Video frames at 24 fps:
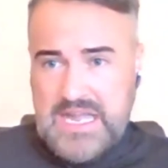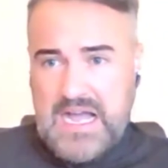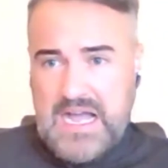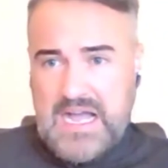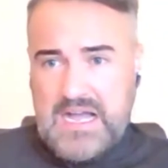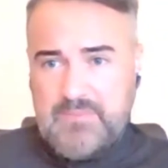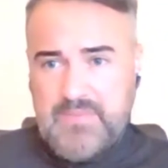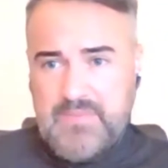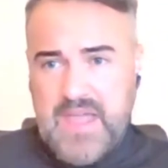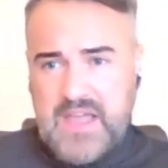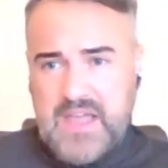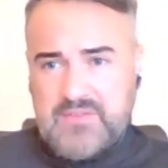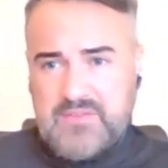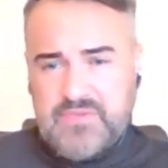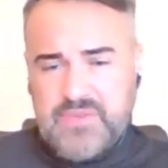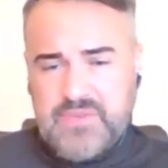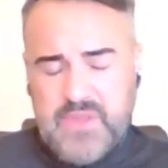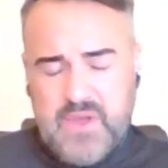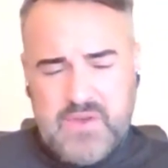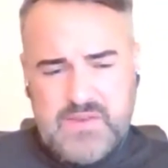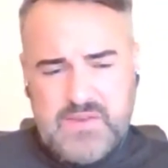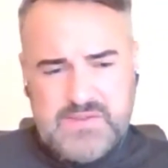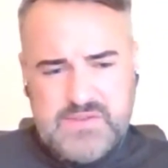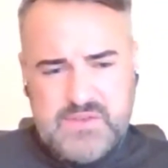And for
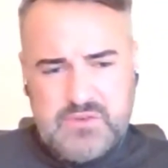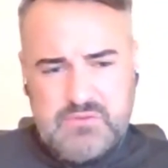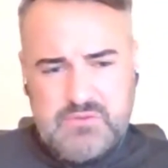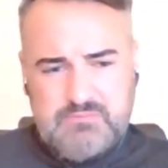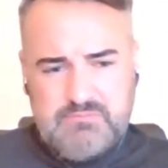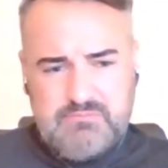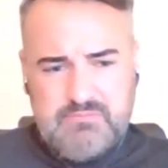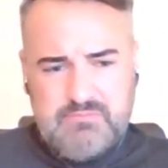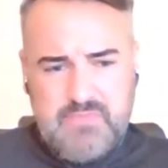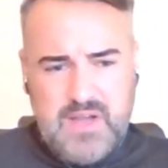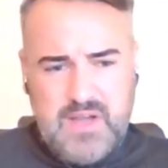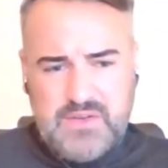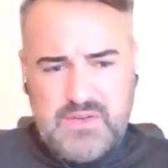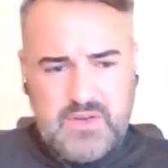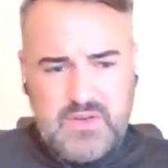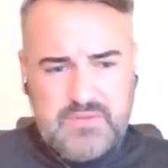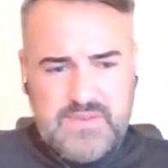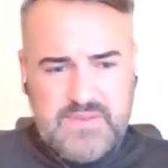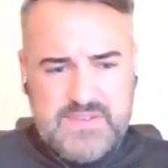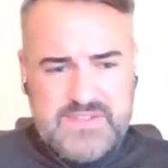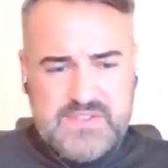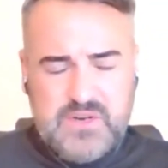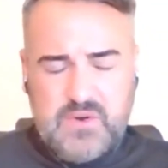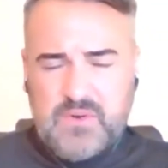those who might not have
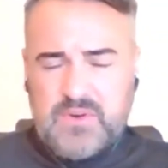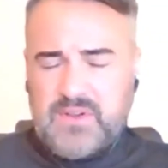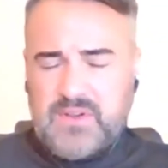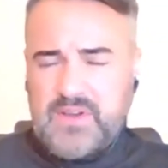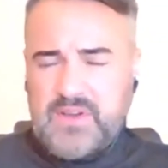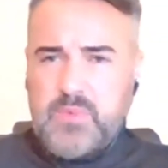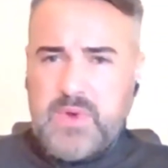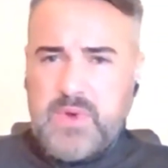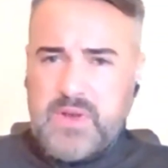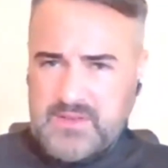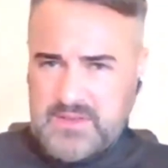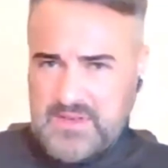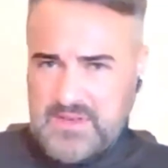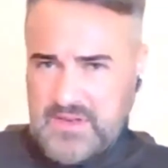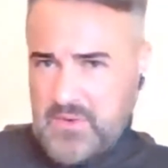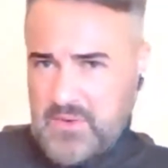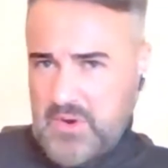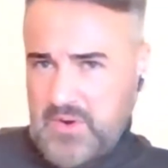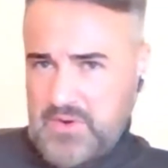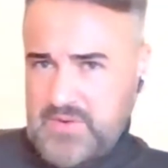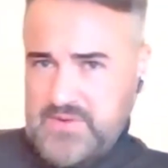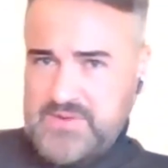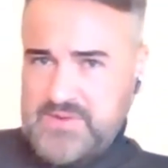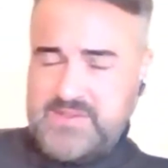historically written
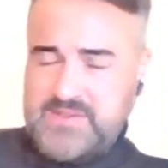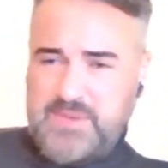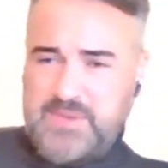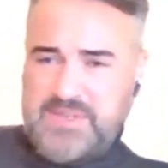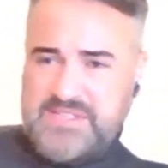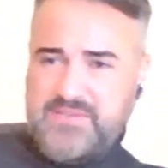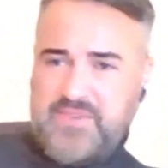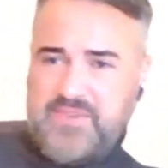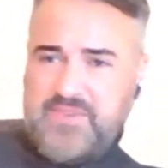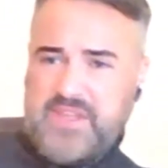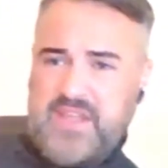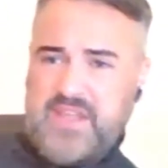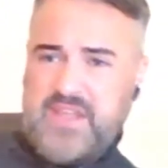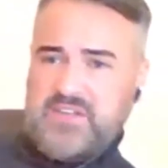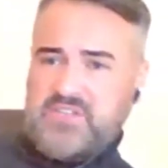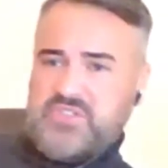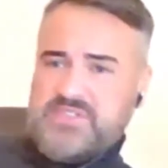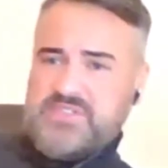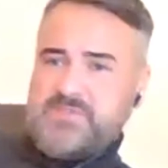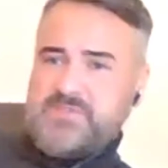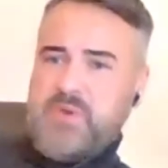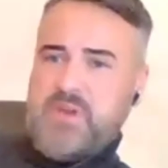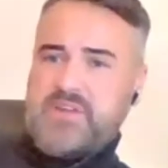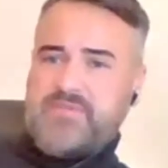their own
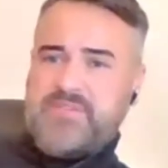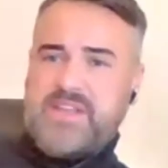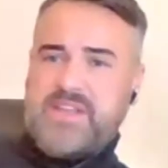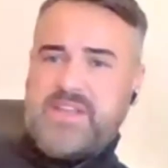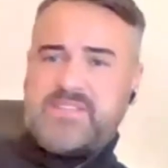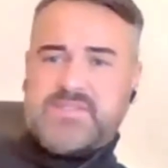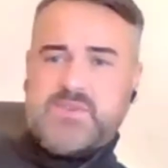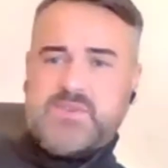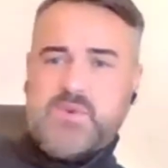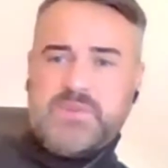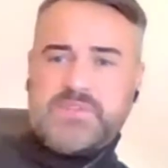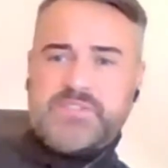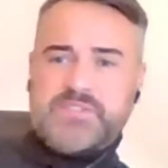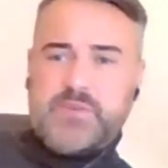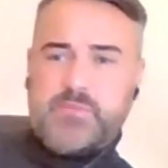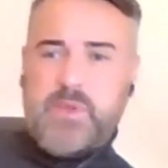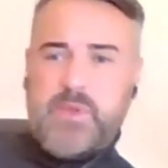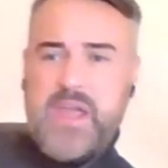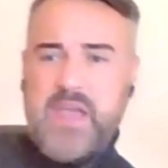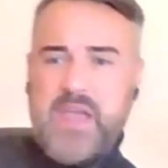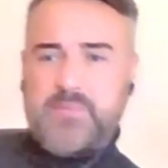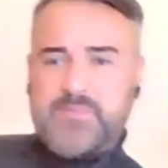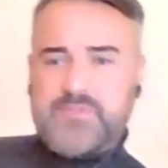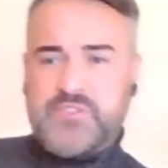specifications, might have outsourced it
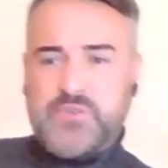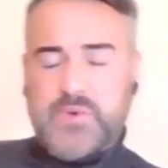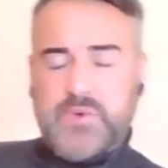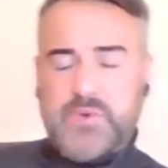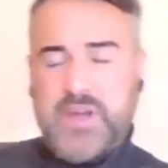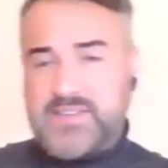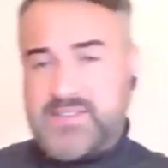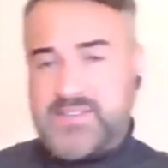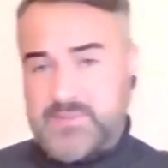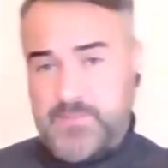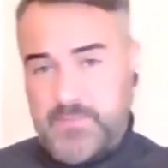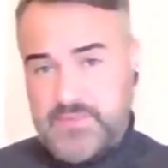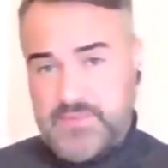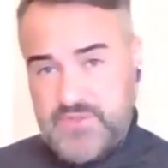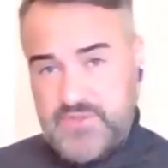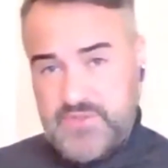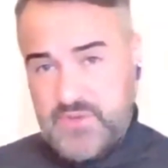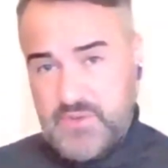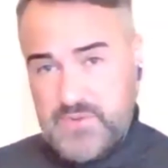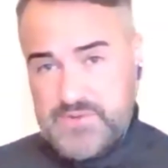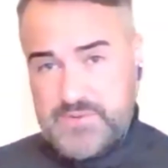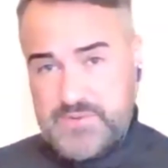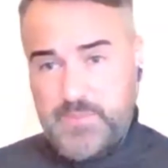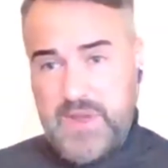perhaps to an
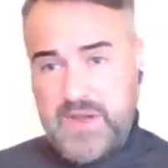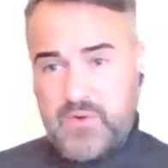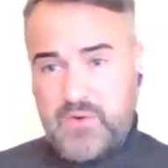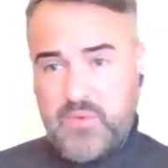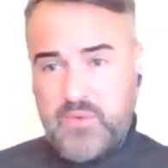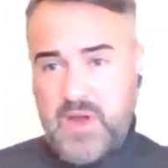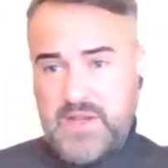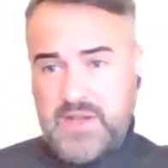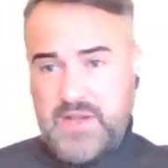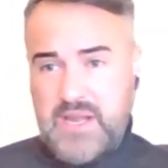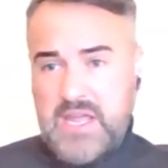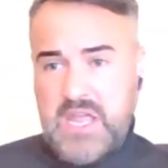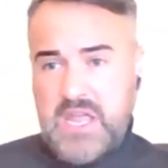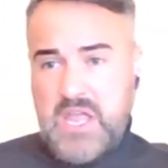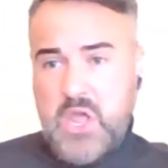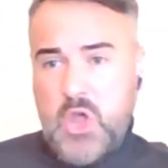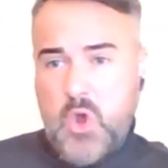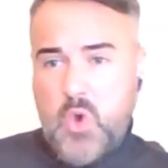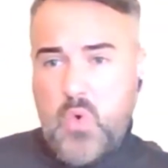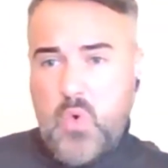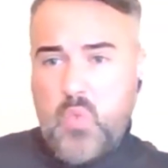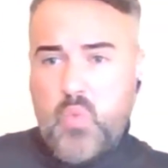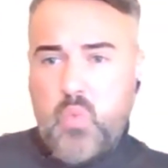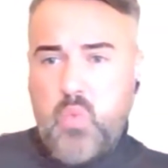external spec writer,
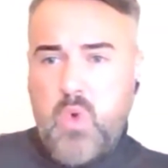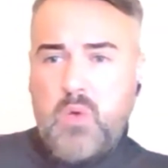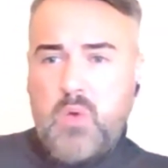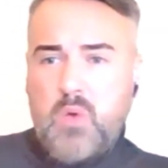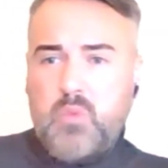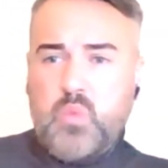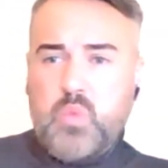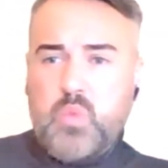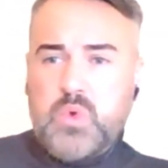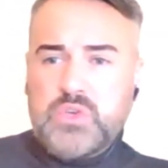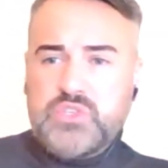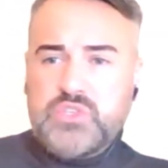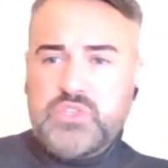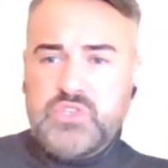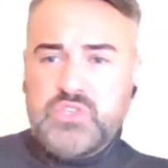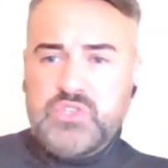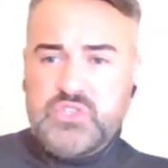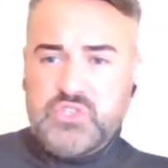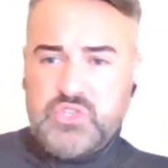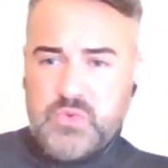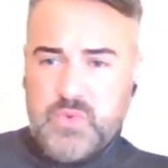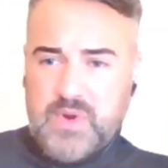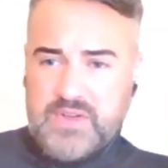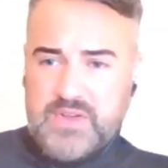what would you
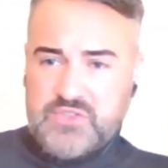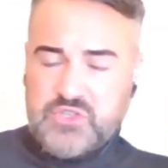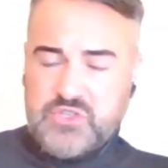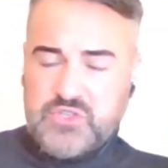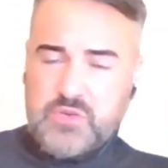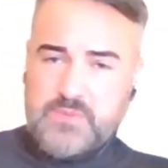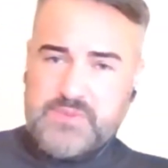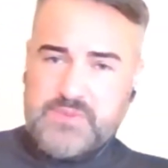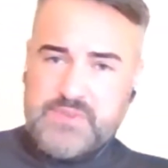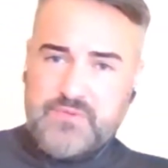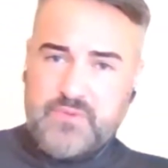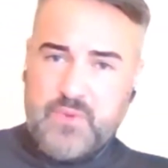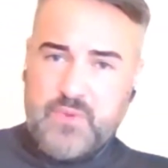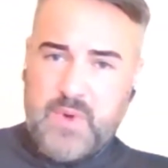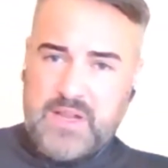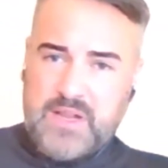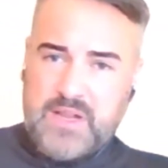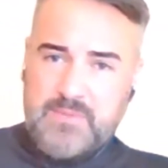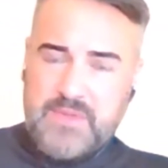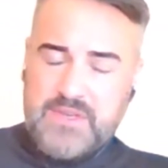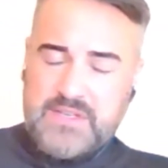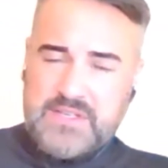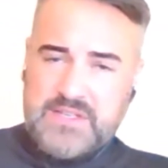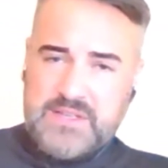do in terms of
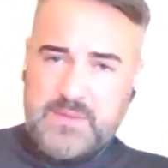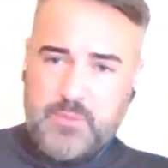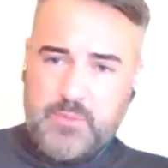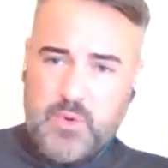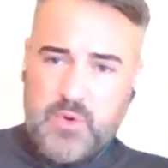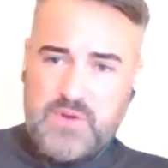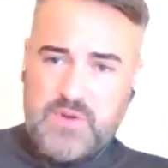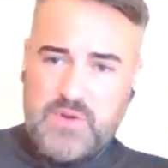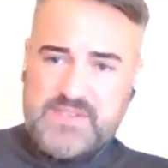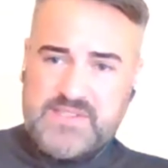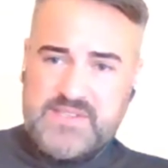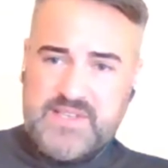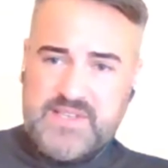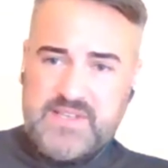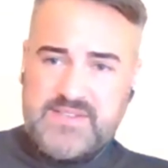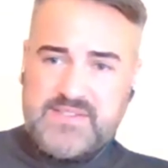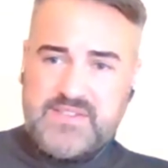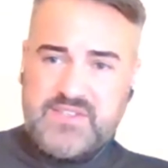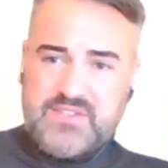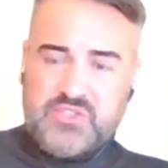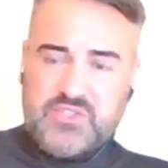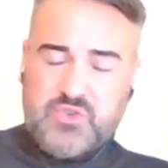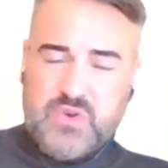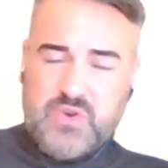recommending the process
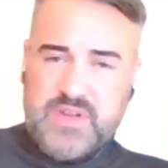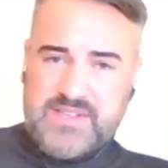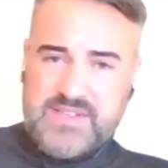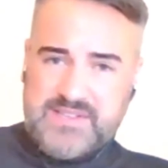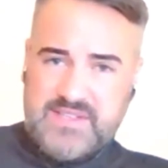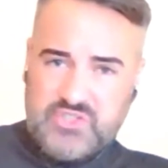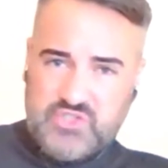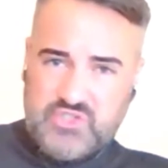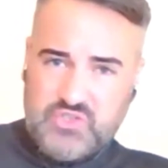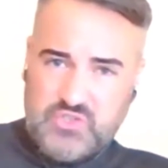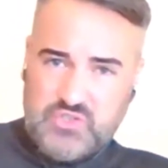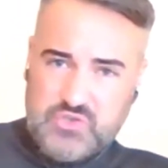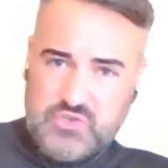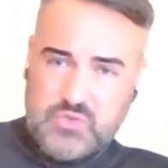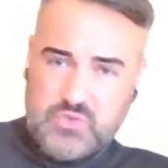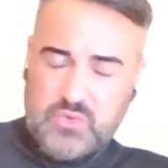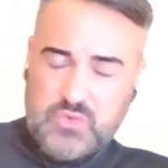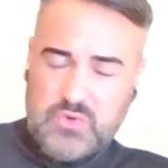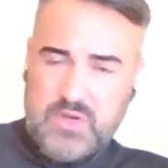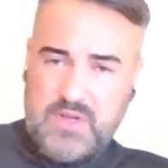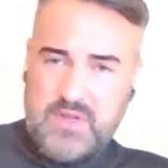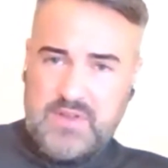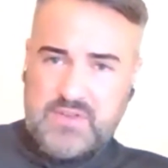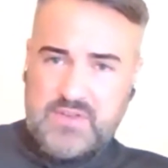to transition
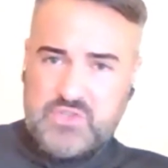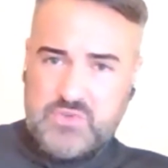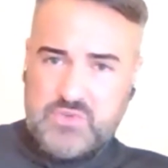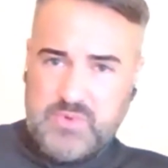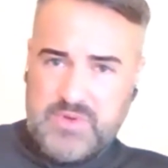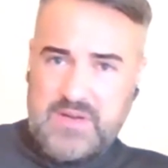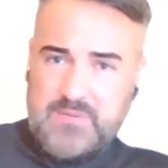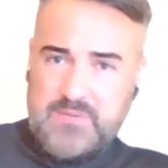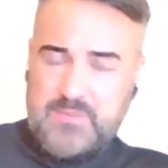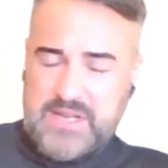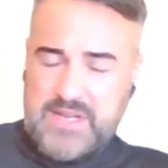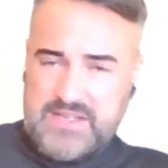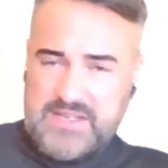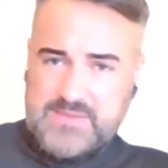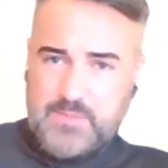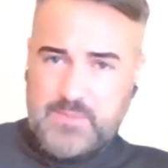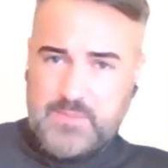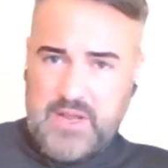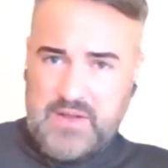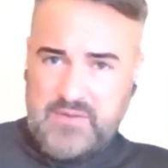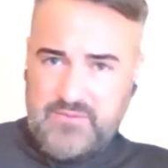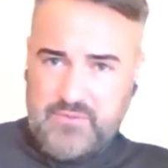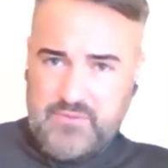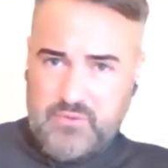to an NBS
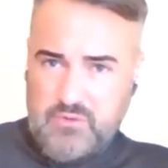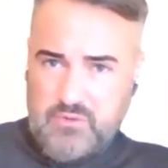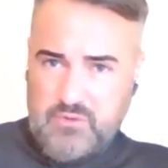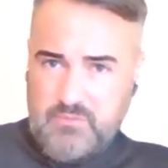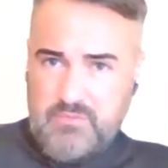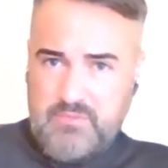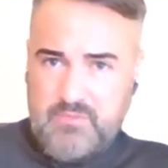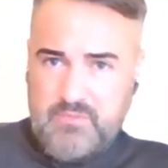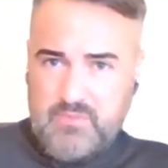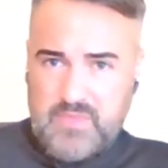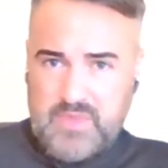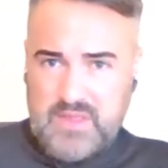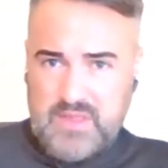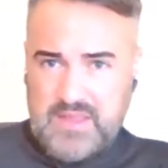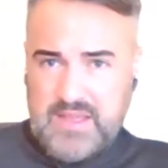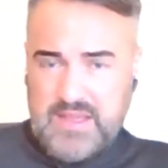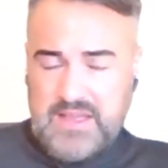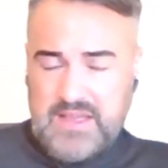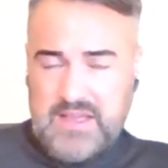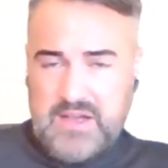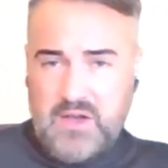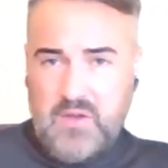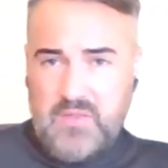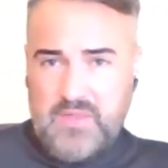platform
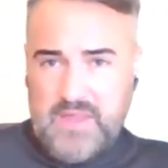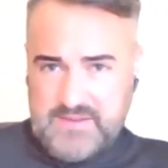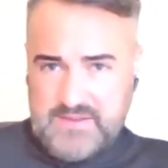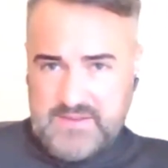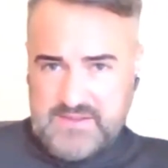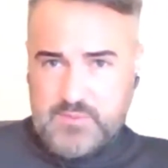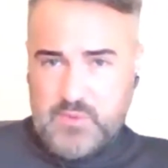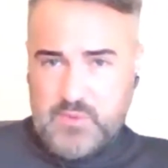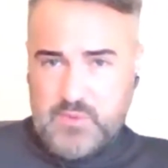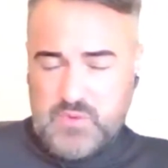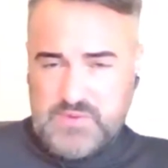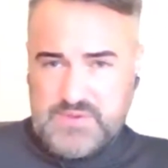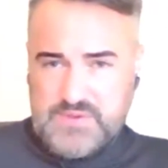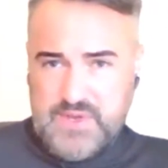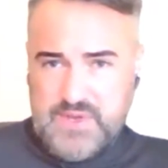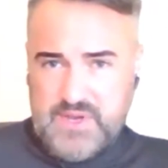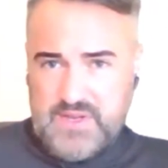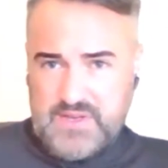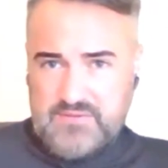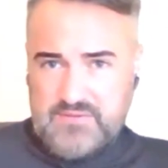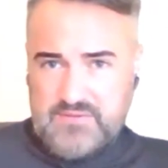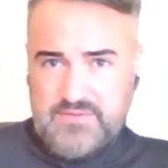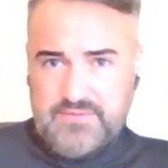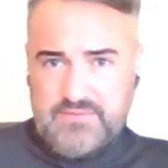on that small
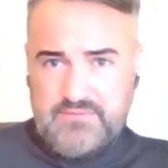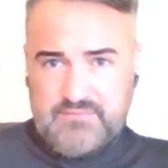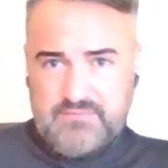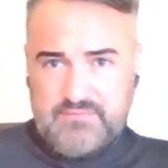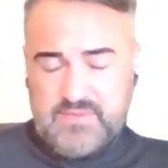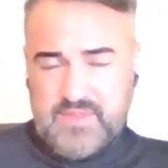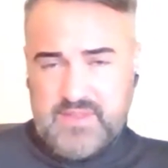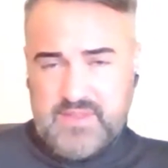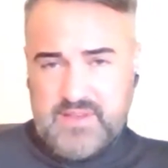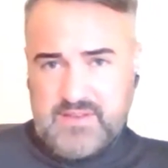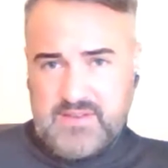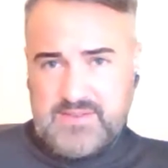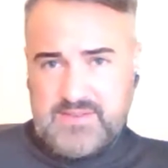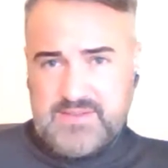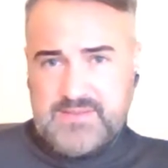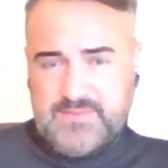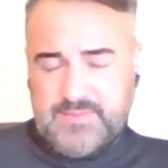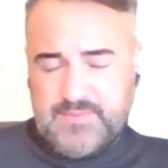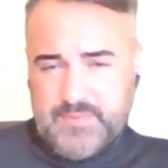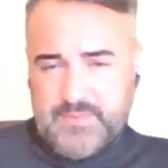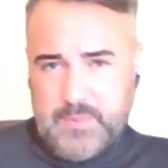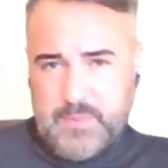side of things?